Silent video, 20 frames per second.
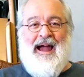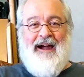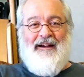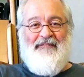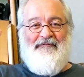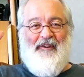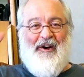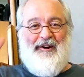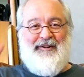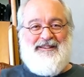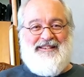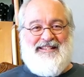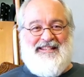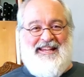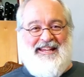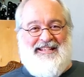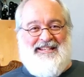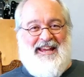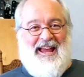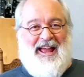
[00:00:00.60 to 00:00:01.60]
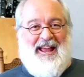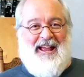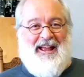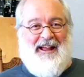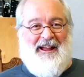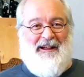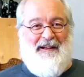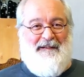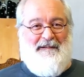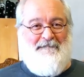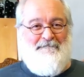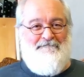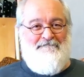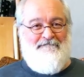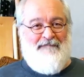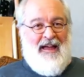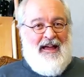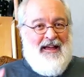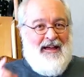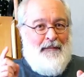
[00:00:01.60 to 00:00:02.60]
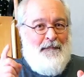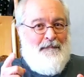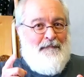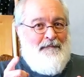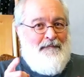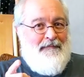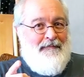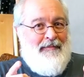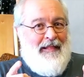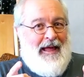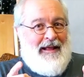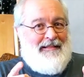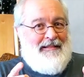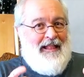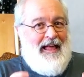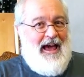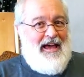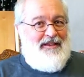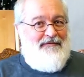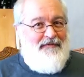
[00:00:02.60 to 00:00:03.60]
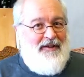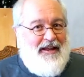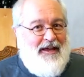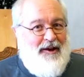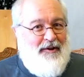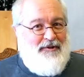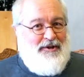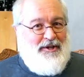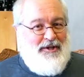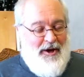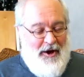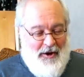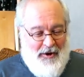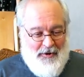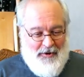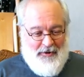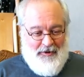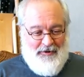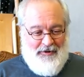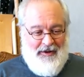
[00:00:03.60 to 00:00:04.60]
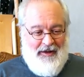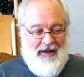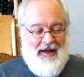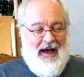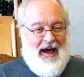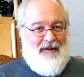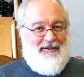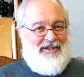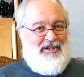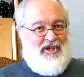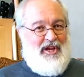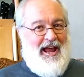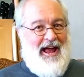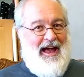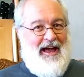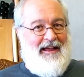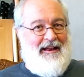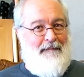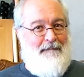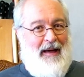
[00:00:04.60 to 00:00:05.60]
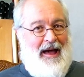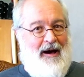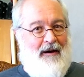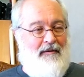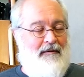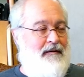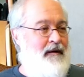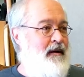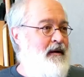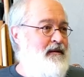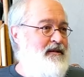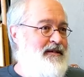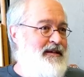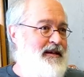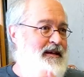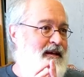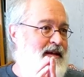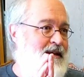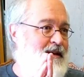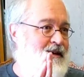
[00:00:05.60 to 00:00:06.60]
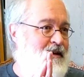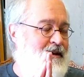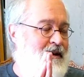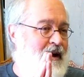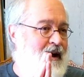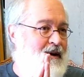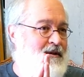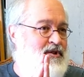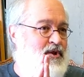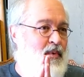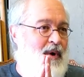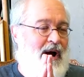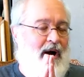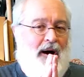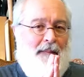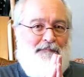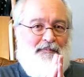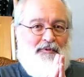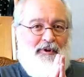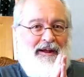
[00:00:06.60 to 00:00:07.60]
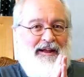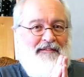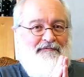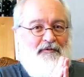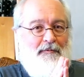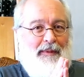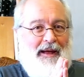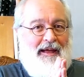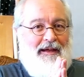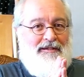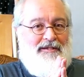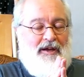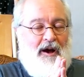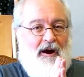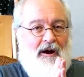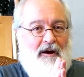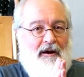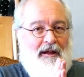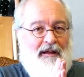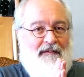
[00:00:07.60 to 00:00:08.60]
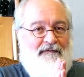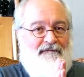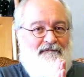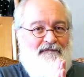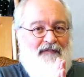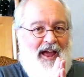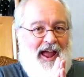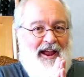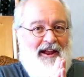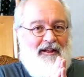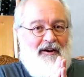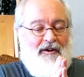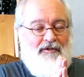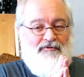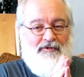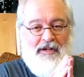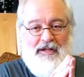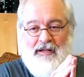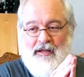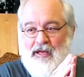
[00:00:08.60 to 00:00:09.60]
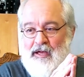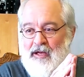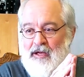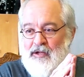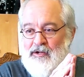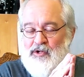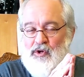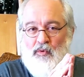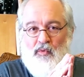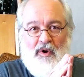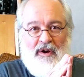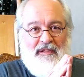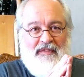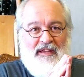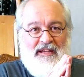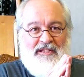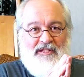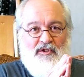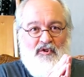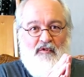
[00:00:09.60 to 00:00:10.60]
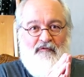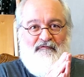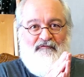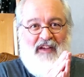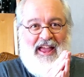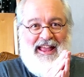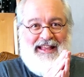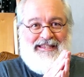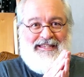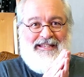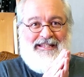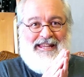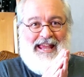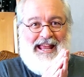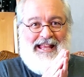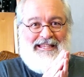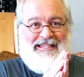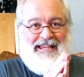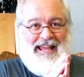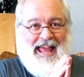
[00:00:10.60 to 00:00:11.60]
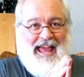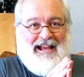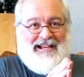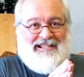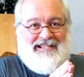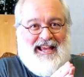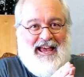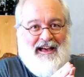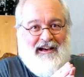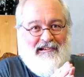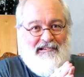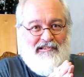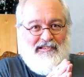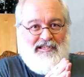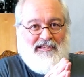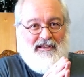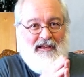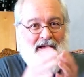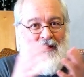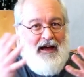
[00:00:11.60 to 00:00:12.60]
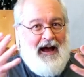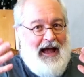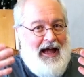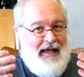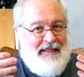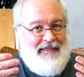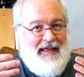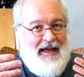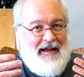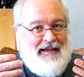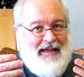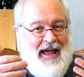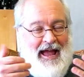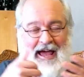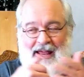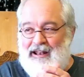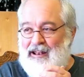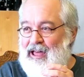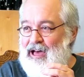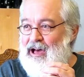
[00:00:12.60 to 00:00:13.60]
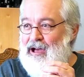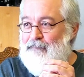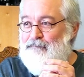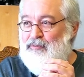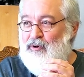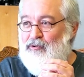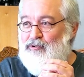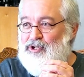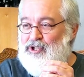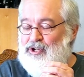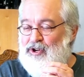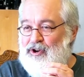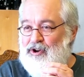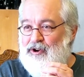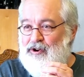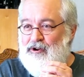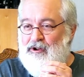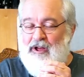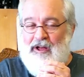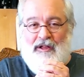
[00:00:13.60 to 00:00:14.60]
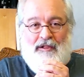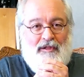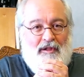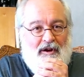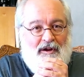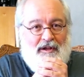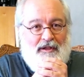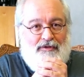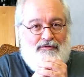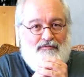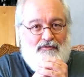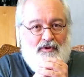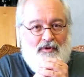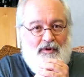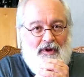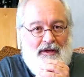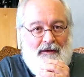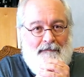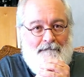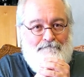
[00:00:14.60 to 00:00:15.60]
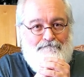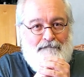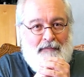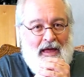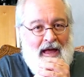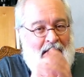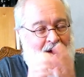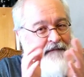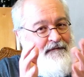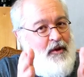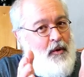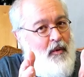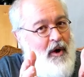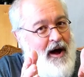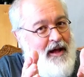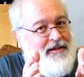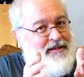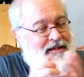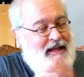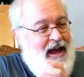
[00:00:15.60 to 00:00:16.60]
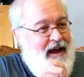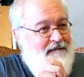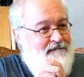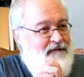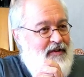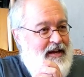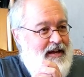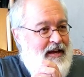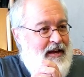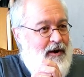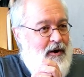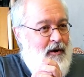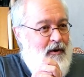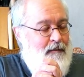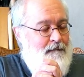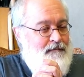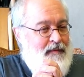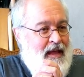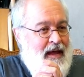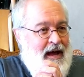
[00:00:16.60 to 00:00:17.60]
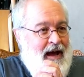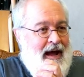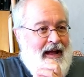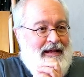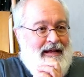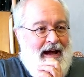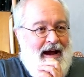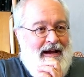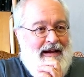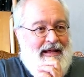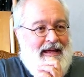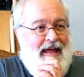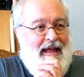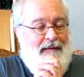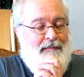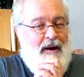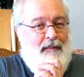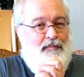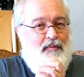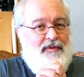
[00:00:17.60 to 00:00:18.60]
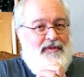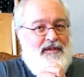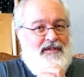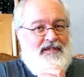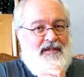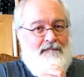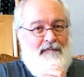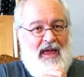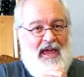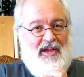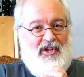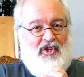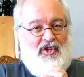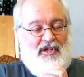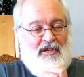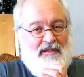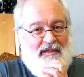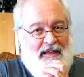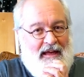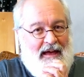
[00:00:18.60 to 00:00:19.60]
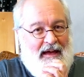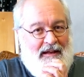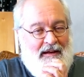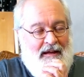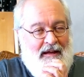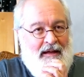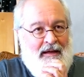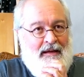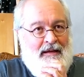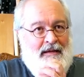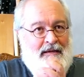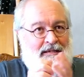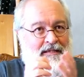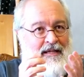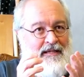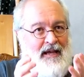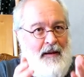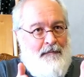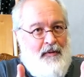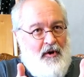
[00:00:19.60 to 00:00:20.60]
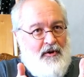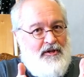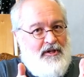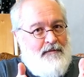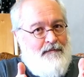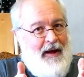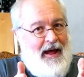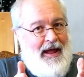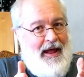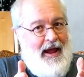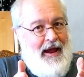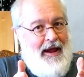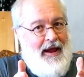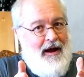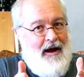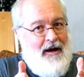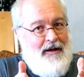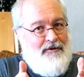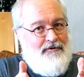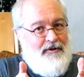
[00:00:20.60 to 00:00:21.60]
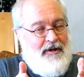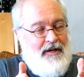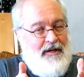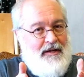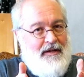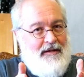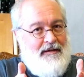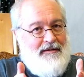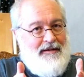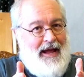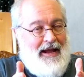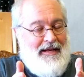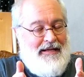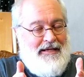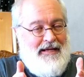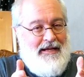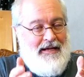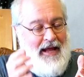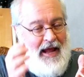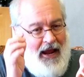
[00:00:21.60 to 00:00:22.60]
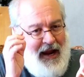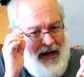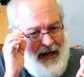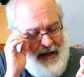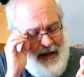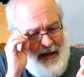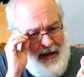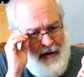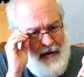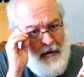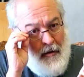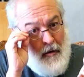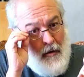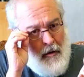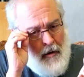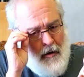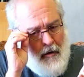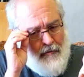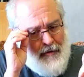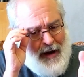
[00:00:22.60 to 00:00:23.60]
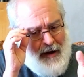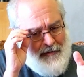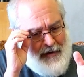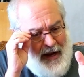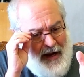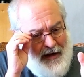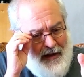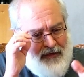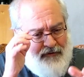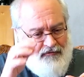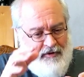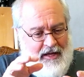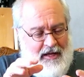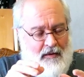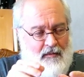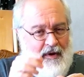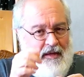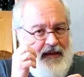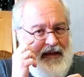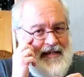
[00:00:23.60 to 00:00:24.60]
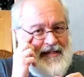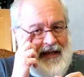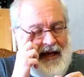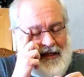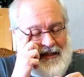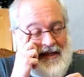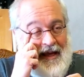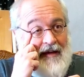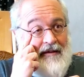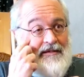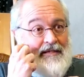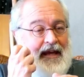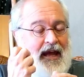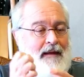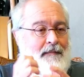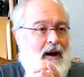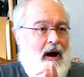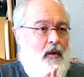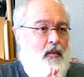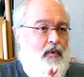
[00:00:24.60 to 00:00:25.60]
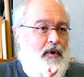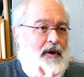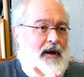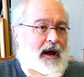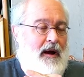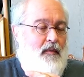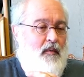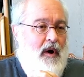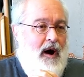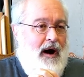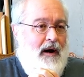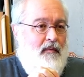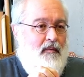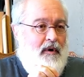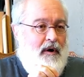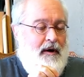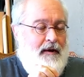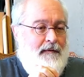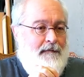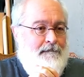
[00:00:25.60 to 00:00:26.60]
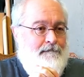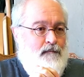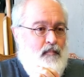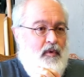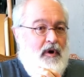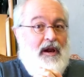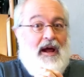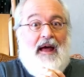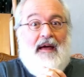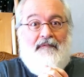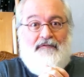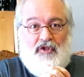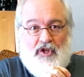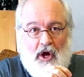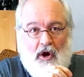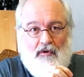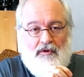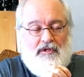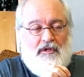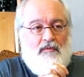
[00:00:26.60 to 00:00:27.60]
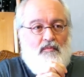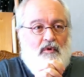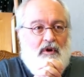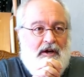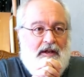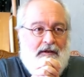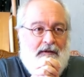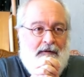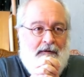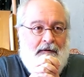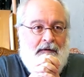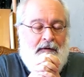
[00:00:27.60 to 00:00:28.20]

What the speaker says: Howdy folks, TJ here. Like the last video showed, I was chatting about, do I upgrade from my Atari 800 to one of these new fancy-dancy XLs? I had that catalog brochure looking through it. And if you watch that video, I kind of came up with the summation that since I purchased my 800 in 1980, around 83 when these XLs came out, would I want one? Would I have chosen one?